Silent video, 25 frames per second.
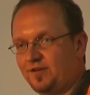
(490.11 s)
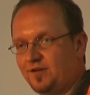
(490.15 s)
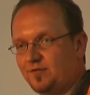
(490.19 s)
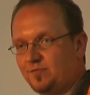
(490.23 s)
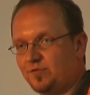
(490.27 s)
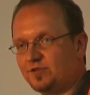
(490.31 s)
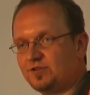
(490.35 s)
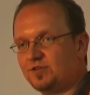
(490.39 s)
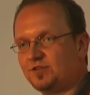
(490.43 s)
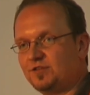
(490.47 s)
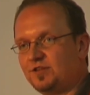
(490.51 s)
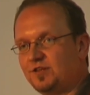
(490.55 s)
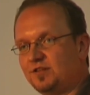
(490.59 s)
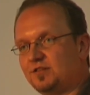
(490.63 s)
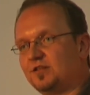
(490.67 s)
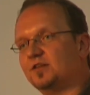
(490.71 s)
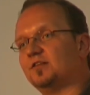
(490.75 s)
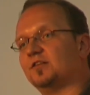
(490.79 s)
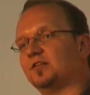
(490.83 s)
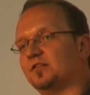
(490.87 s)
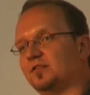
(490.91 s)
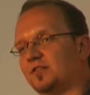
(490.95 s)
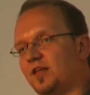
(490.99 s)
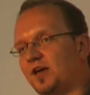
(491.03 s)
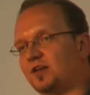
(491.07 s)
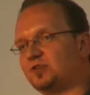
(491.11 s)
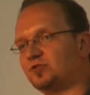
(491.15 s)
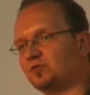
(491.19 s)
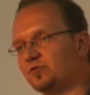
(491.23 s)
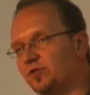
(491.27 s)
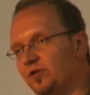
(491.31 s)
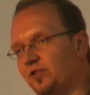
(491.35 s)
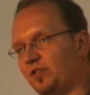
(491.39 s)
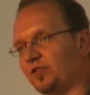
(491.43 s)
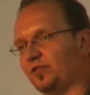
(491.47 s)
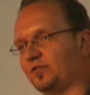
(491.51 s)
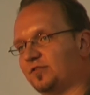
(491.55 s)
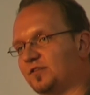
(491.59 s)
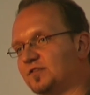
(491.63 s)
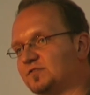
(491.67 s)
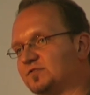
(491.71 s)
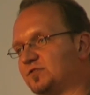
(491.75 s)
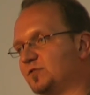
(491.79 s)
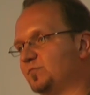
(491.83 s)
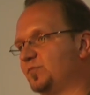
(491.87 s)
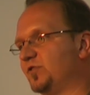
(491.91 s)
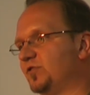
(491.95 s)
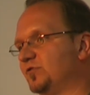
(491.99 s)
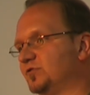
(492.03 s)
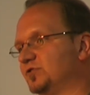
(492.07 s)
but you need the natural
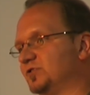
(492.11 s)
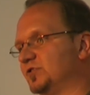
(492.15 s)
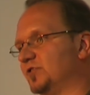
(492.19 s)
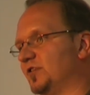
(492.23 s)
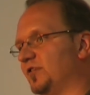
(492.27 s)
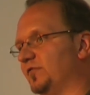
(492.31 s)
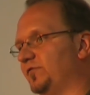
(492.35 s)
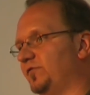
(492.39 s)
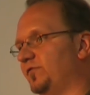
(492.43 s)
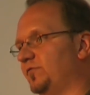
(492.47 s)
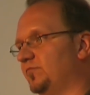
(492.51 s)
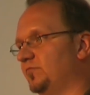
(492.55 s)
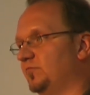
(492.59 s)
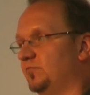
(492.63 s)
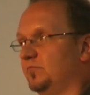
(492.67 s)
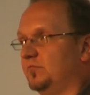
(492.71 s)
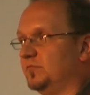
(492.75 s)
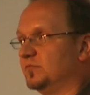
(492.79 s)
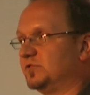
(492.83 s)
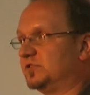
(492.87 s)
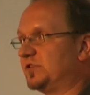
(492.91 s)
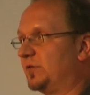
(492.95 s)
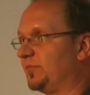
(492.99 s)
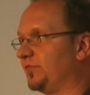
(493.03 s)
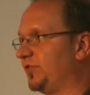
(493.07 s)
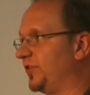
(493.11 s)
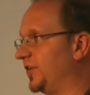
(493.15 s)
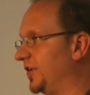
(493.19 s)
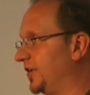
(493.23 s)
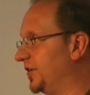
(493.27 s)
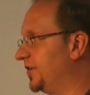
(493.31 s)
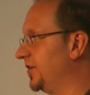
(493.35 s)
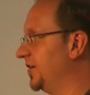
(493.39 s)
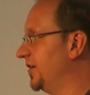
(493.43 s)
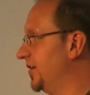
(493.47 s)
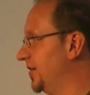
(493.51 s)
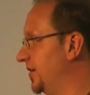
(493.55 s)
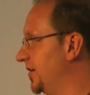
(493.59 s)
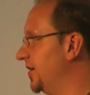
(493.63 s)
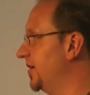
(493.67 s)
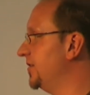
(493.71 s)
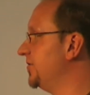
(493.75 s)
distribution of something in